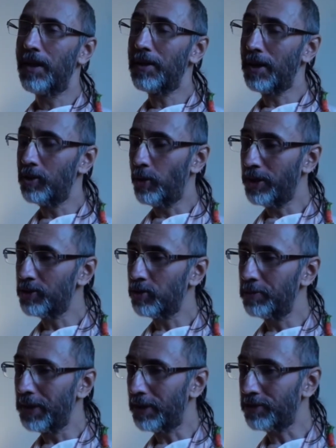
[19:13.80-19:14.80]
And I want
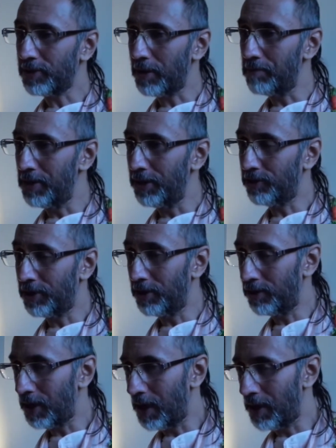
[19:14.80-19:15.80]
to be established
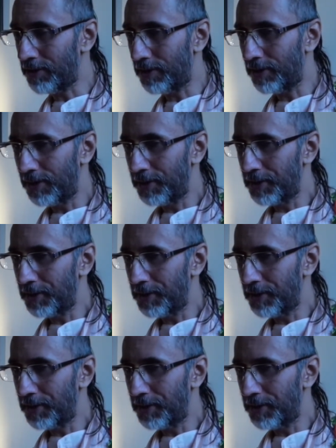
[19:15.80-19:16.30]
in that